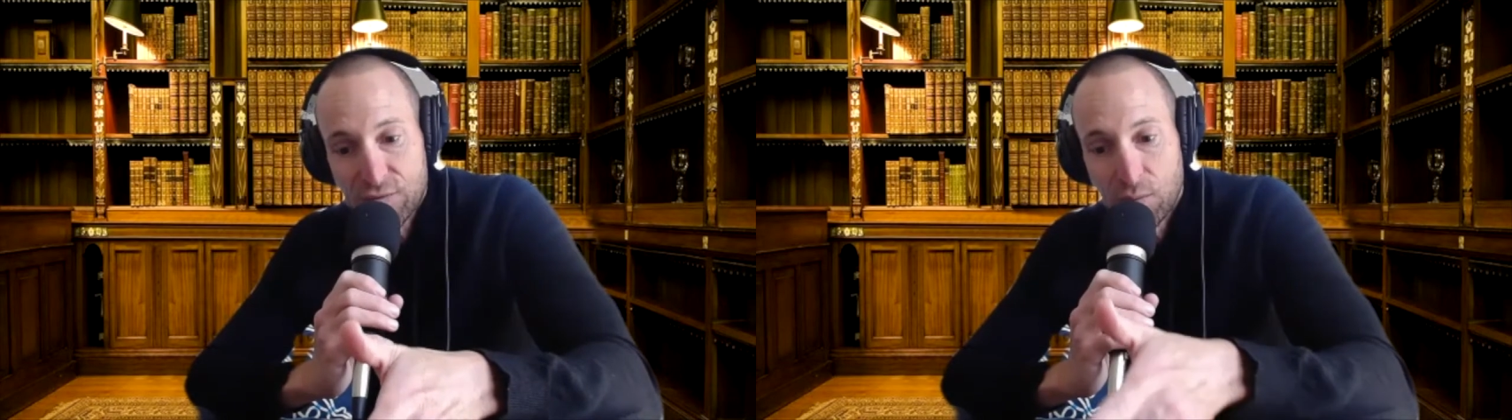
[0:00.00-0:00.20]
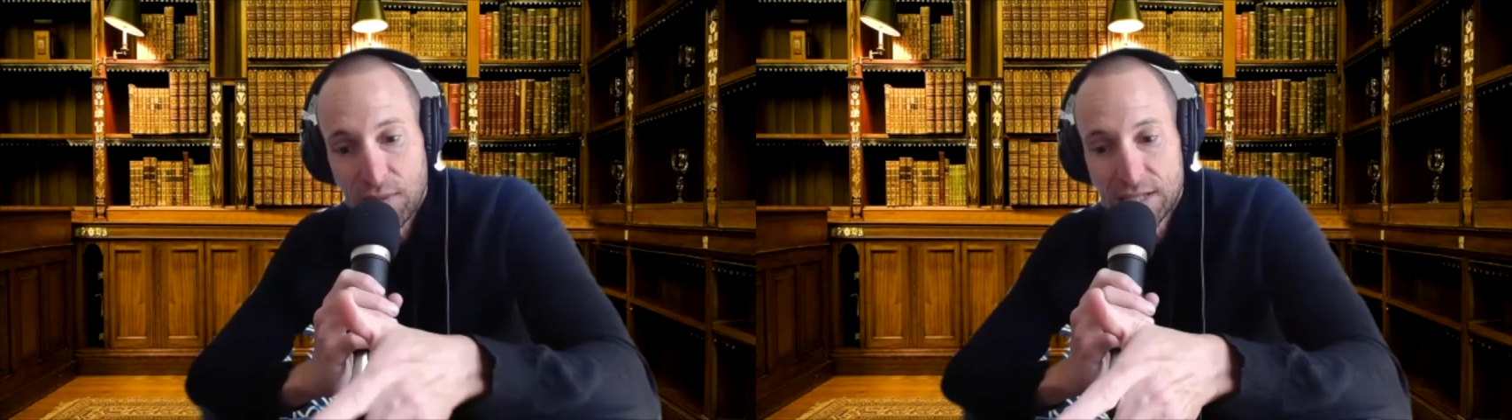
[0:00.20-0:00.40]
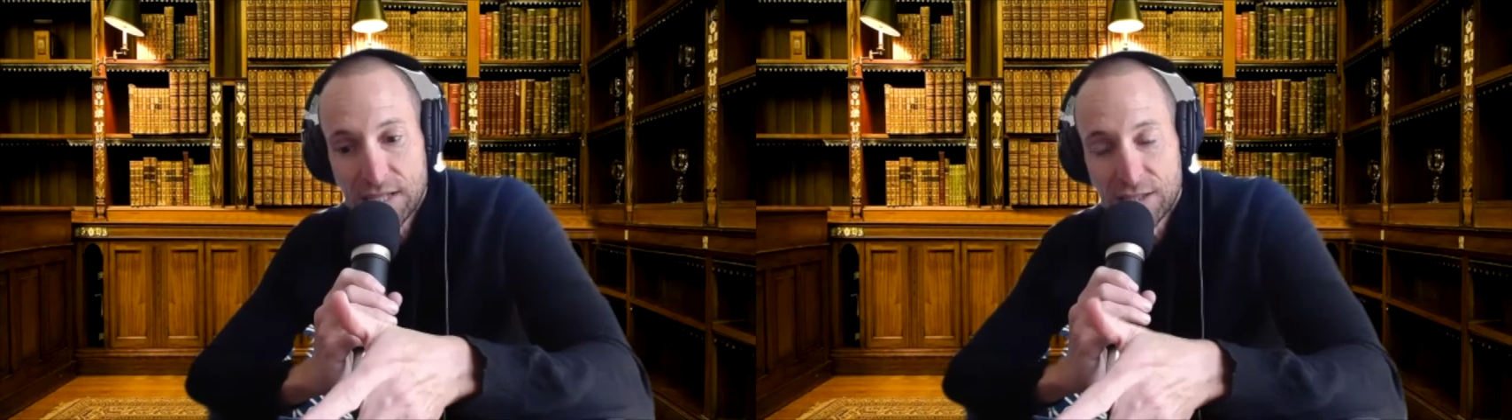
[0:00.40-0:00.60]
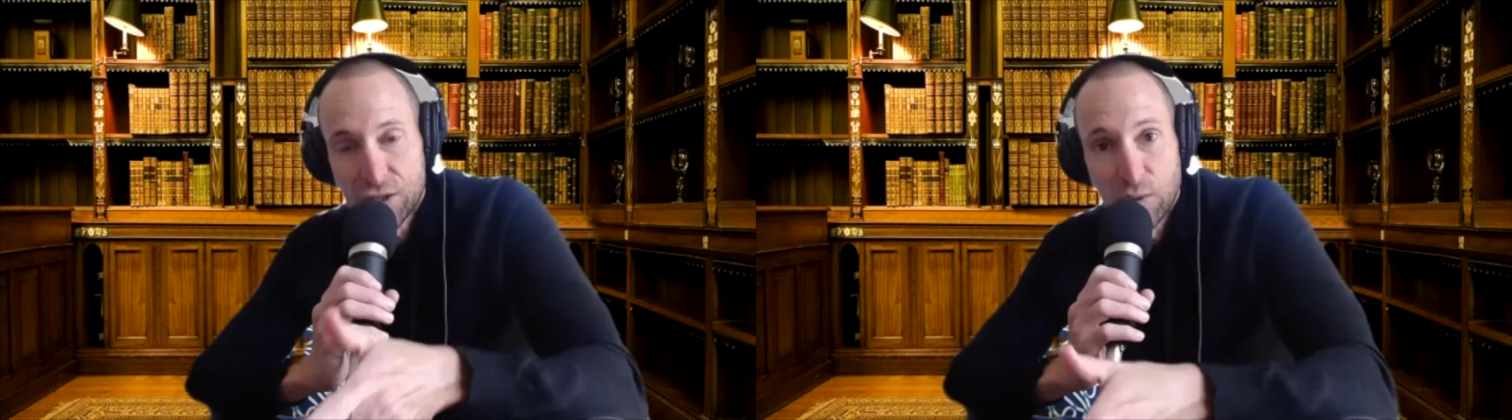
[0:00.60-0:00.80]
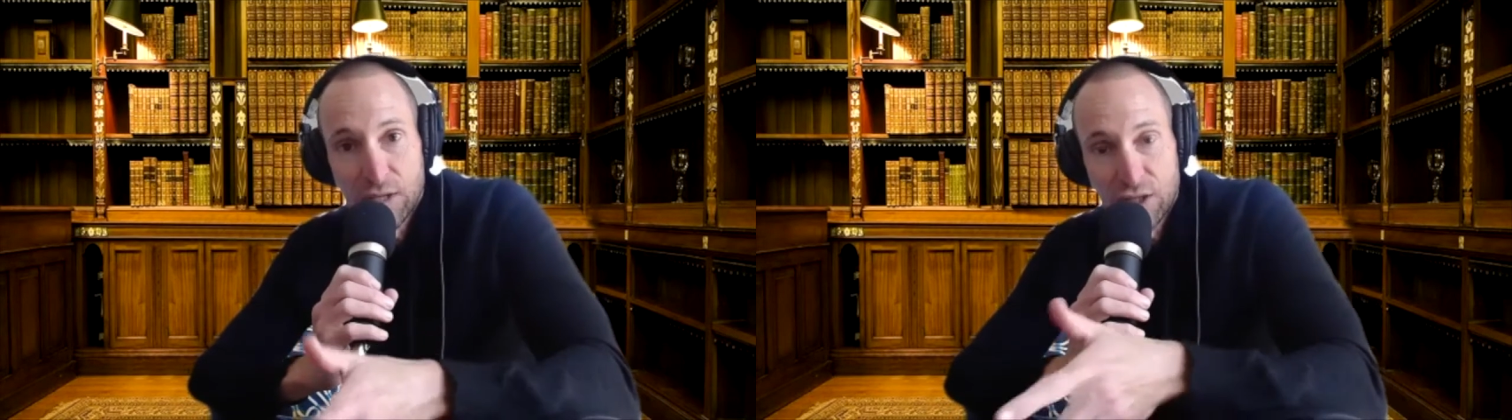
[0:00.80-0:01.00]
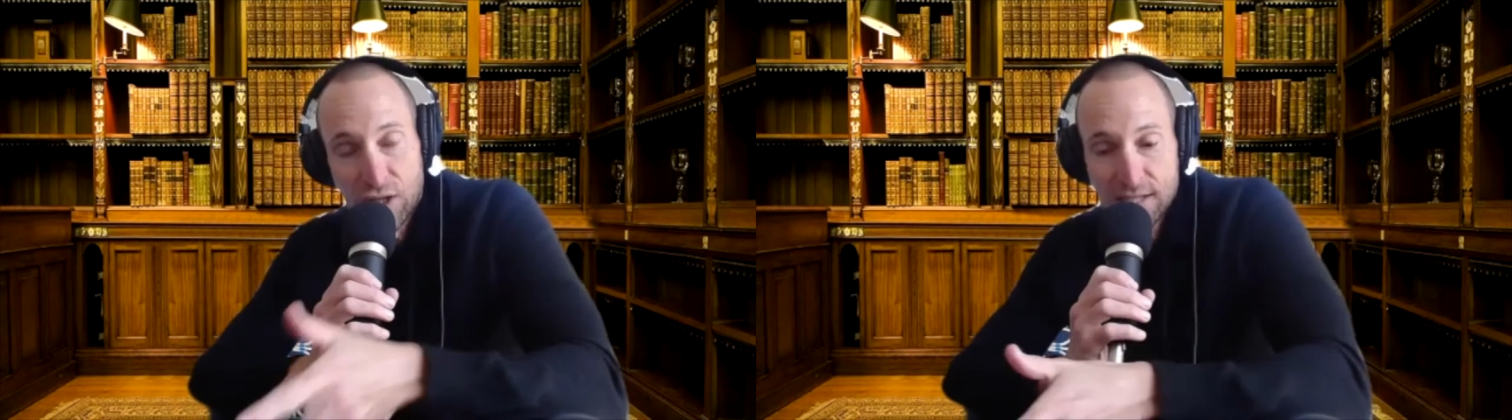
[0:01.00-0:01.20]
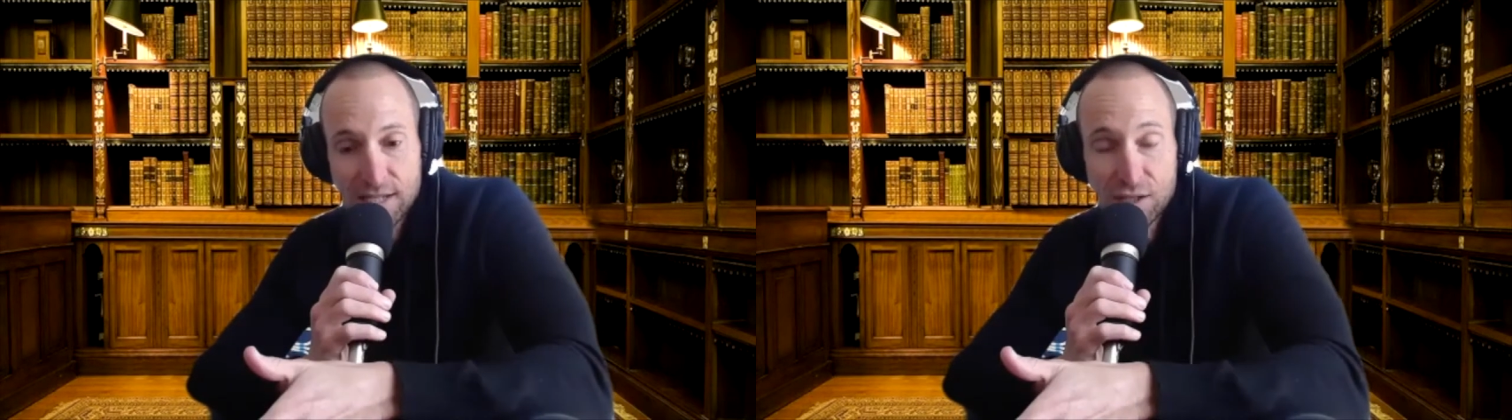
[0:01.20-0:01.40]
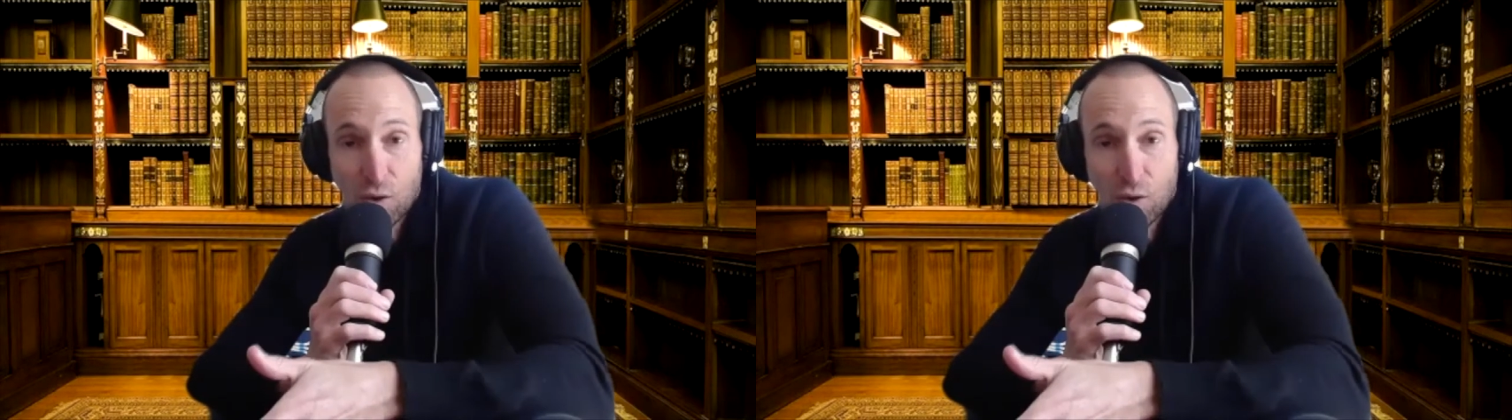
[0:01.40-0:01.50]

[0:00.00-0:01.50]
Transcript: for me to do it justice.